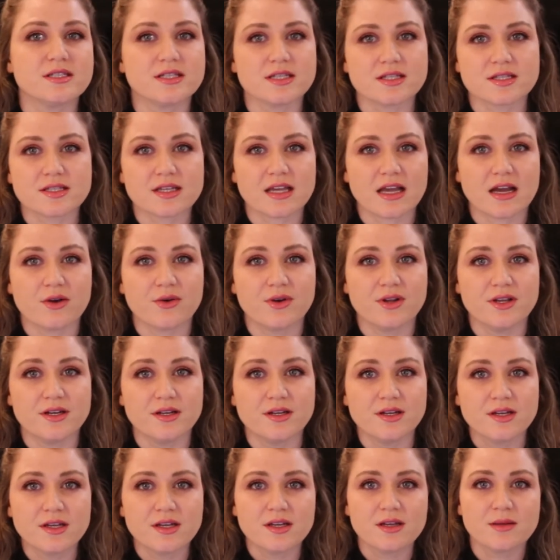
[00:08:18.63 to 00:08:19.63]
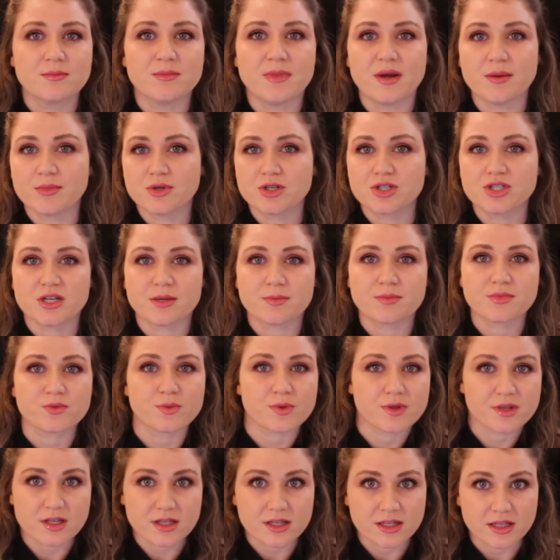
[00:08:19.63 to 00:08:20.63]
discounted memberships
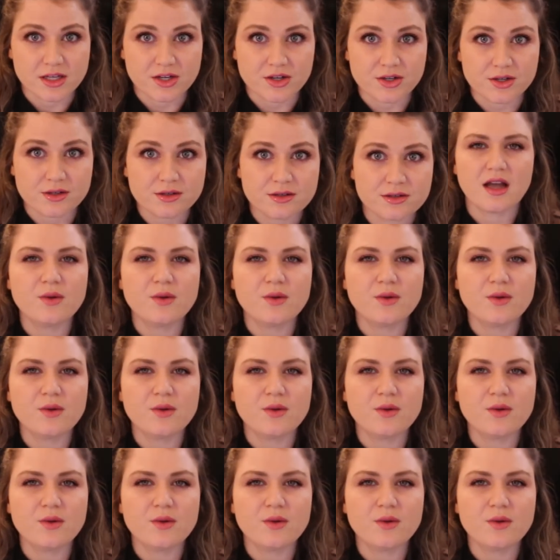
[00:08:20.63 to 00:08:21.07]
with Clear.